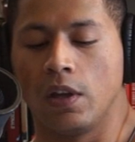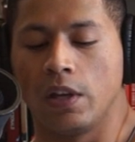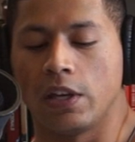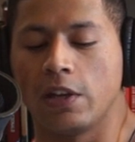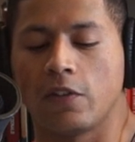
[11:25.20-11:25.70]

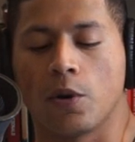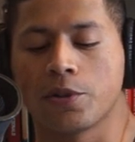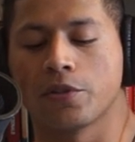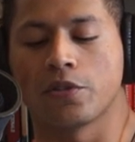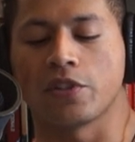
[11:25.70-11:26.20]
And then, of
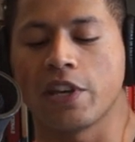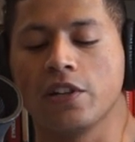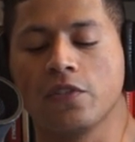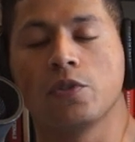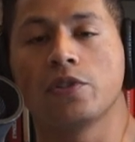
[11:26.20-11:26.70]
course, there's those
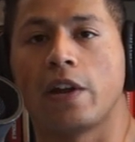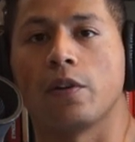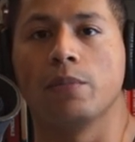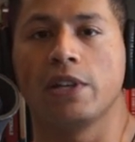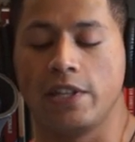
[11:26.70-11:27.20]
interviews that are
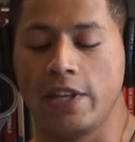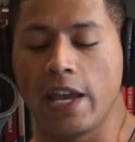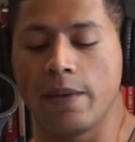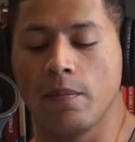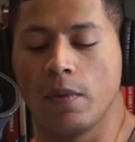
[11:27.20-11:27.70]

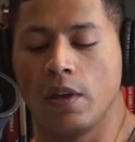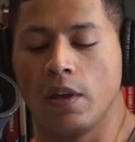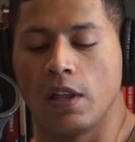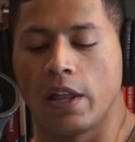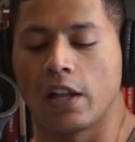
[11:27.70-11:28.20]
mid-game.
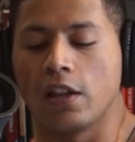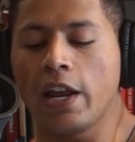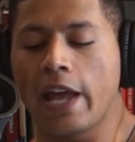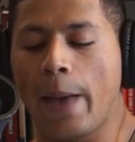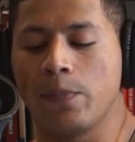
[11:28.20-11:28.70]
Like, a
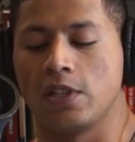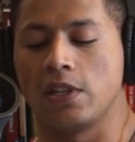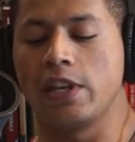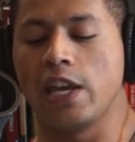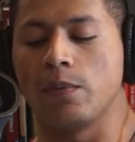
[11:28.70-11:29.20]
lot happens in
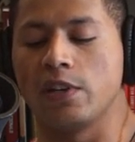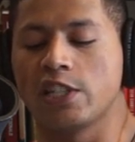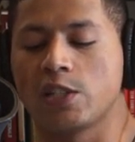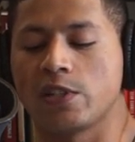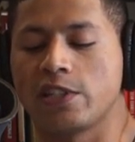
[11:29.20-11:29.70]
a game, and
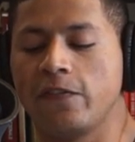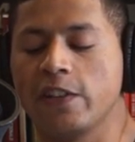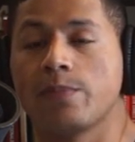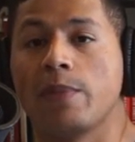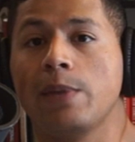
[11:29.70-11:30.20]

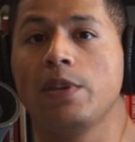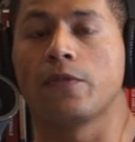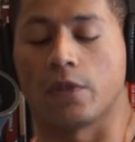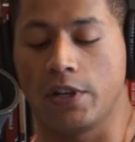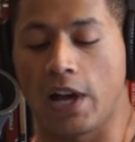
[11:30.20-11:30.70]
specifics may be
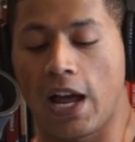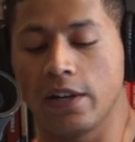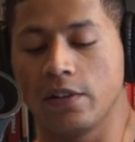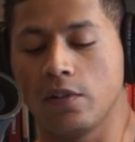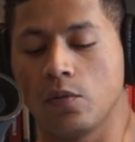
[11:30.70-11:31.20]

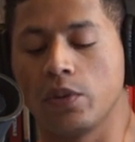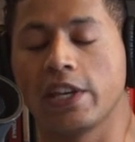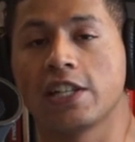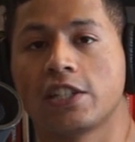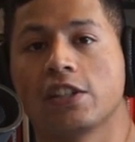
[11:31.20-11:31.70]
forgotten when they
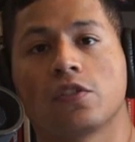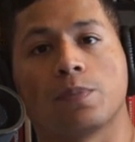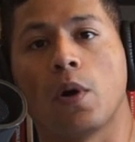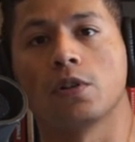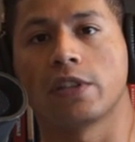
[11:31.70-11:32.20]
get to their
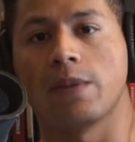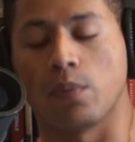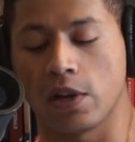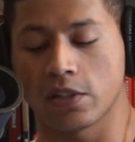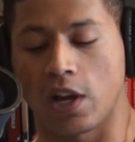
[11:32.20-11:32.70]
post-game
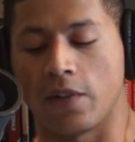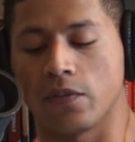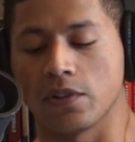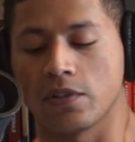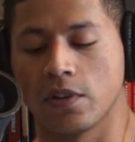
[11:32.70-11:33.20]
press
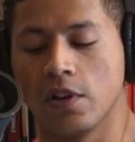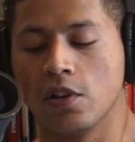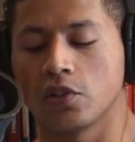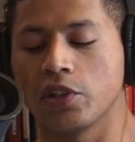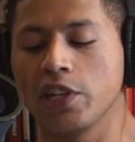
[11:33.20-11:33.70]
conference.
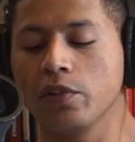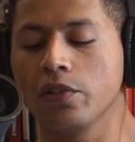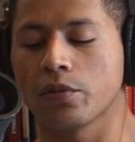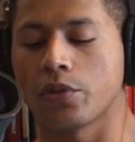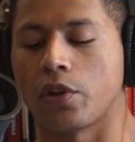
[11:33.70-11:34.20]
So hearing
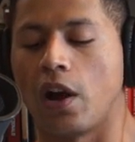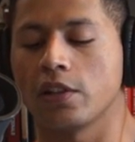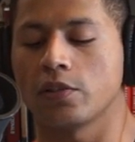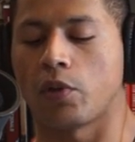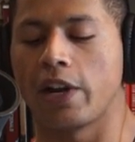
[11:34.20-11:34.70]
their
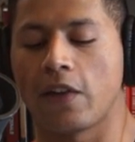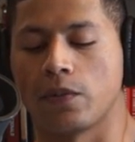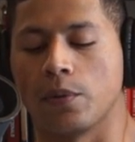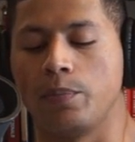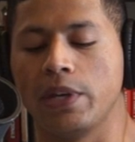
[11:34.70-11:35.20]
thoughts right
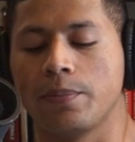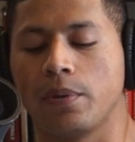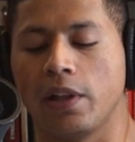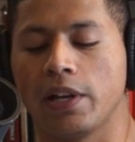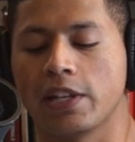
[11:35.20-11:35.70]
after a big
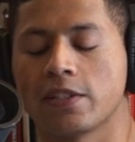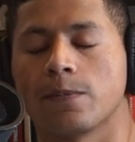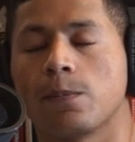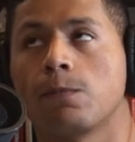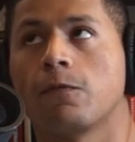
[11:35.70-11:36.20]
play gets a
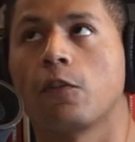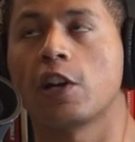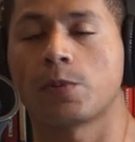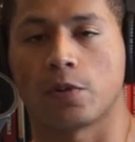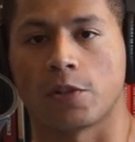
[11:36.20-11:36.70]

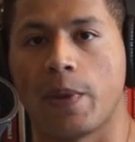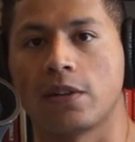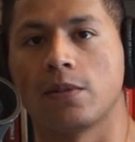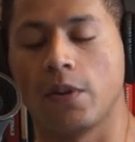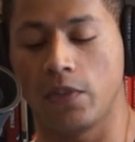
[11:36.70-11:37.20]
fresh
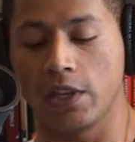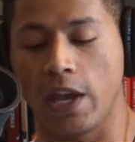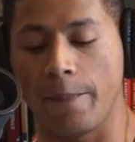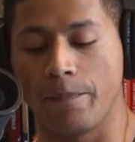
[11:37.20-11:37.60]
perspective of the game.